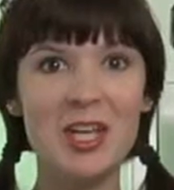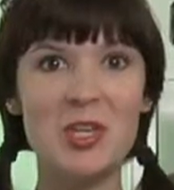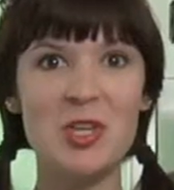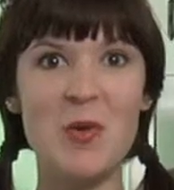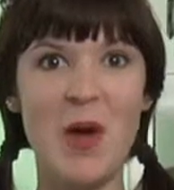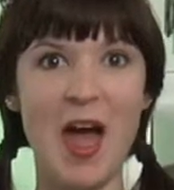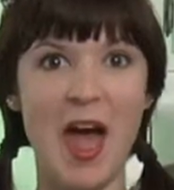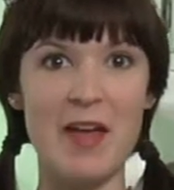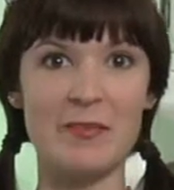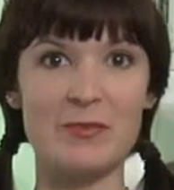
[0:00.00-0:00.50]

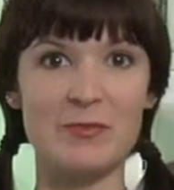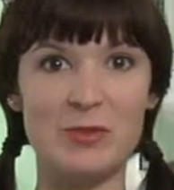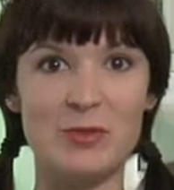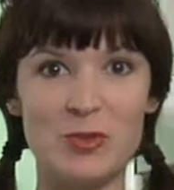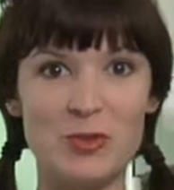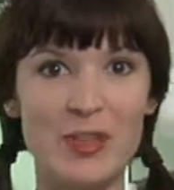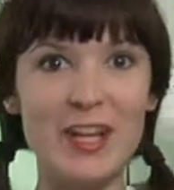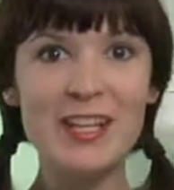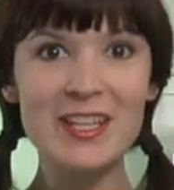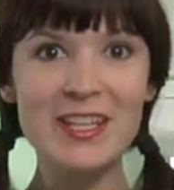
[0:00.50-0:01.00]
You have
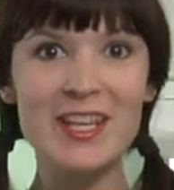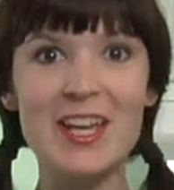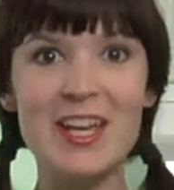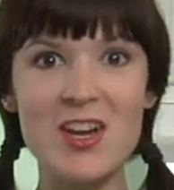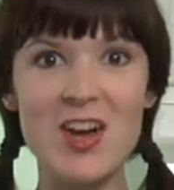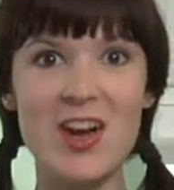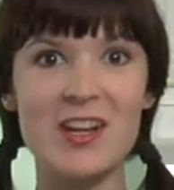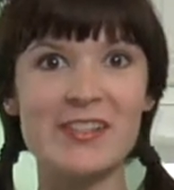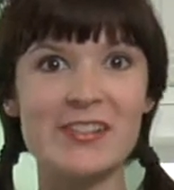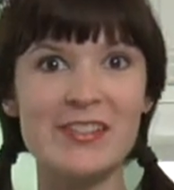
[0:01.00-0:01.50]

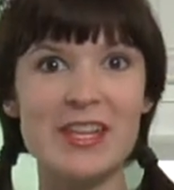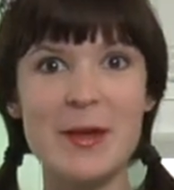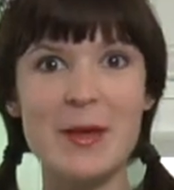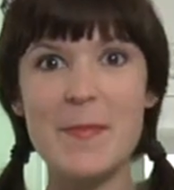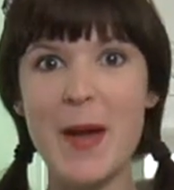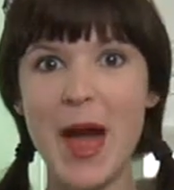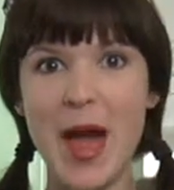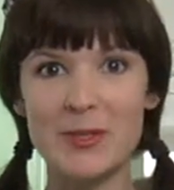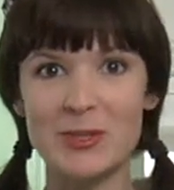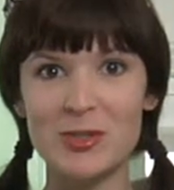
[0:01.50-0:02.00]
drinking on
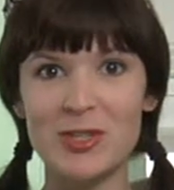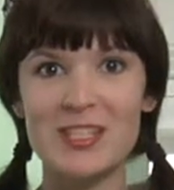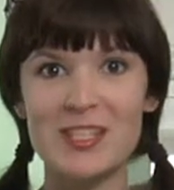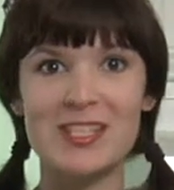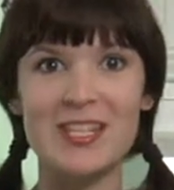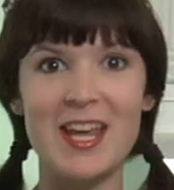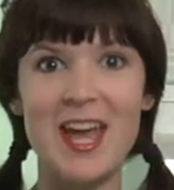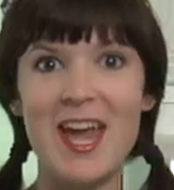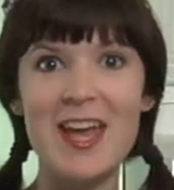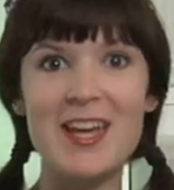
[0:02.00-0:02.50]
St. Patrick's
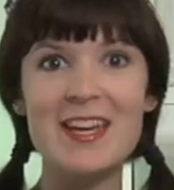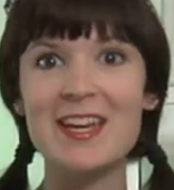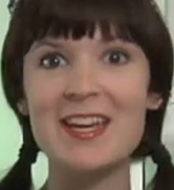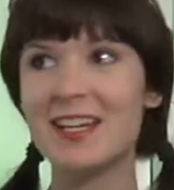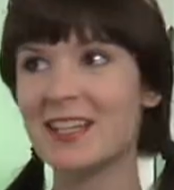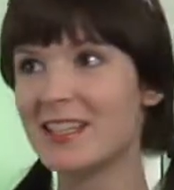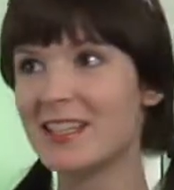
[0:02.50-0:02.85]
Day.